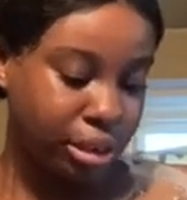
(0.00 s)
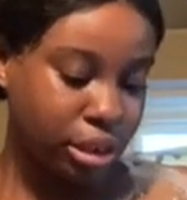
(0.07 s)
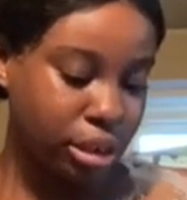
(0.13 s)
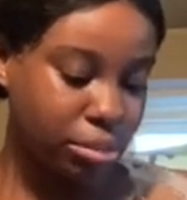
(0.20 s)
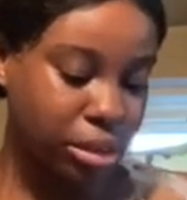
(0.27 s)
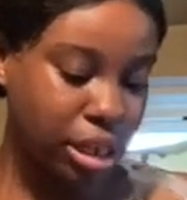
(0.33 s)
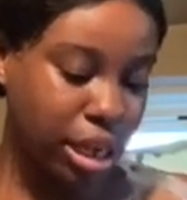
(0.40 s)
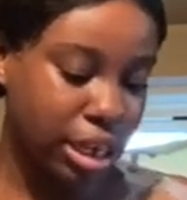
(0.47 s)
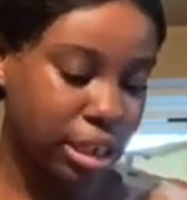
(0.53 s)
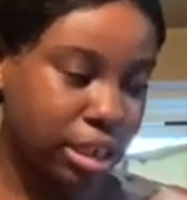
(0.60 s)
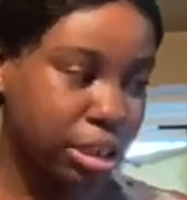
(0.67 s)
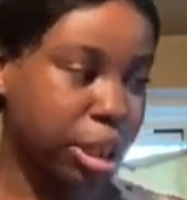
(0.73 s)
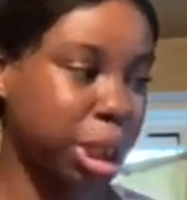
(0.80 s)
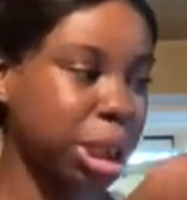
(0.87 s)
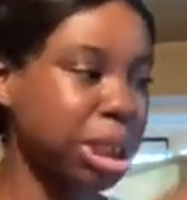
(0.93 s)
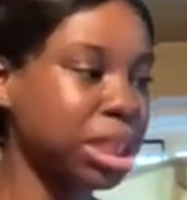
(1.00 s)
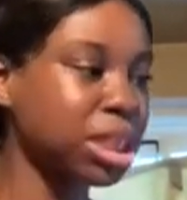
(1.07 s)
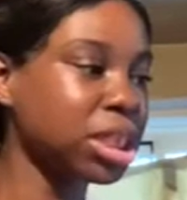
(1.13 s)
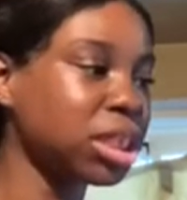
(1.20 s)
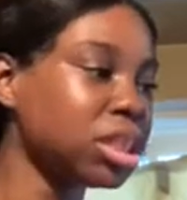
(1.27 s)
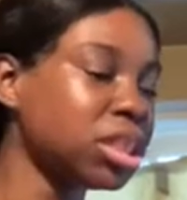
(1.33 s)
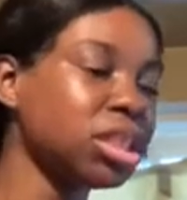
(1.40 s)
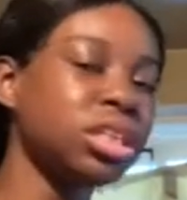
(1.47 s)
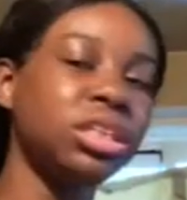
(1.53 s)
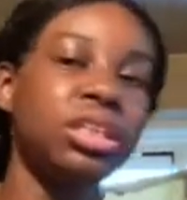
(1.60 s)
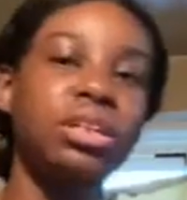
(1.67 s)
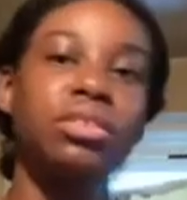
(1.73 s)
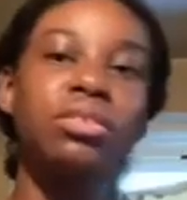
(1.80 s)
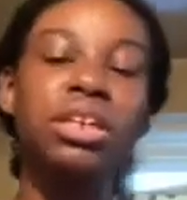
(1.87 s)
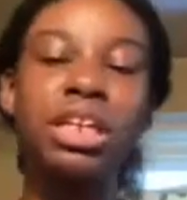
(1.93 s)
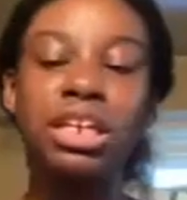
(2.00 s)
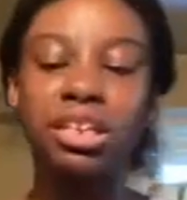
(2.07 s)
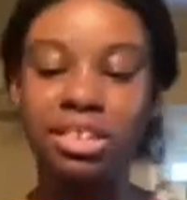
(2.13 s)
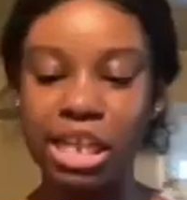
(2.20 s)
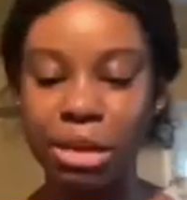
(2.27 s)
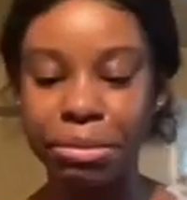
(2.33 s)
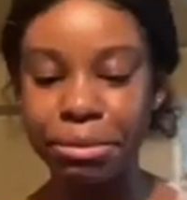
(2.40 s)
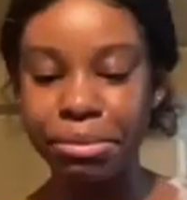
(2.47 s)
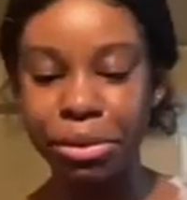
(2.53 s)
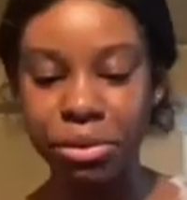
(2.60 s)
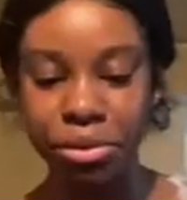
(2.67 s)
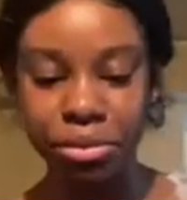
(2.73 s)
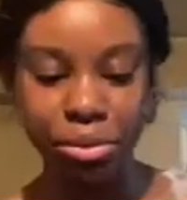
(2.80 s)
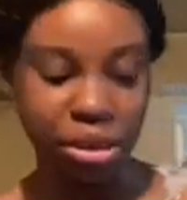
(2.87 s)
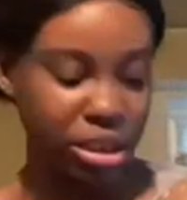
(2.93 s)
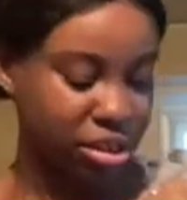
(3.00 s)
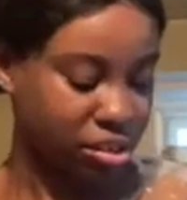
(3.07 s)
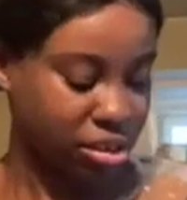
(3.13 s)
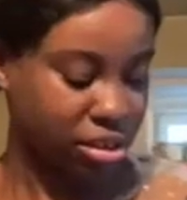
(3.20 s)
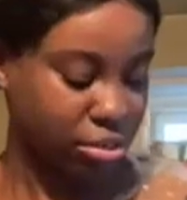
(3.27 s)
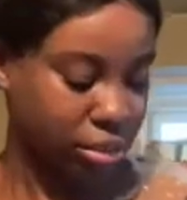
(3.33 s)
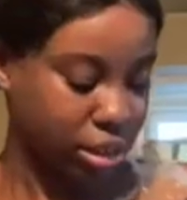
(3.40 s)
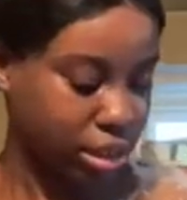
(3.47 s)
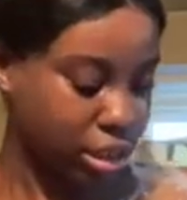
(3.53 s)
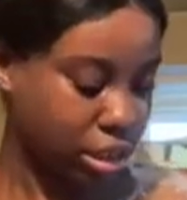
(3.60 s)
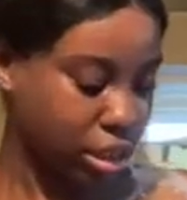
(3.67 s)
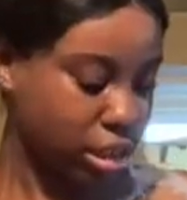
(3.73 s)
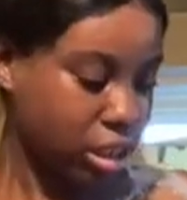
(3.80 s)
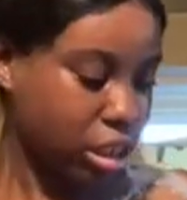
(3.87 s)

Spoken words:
I'm kind of just, you know, in a type of mood where I just wanna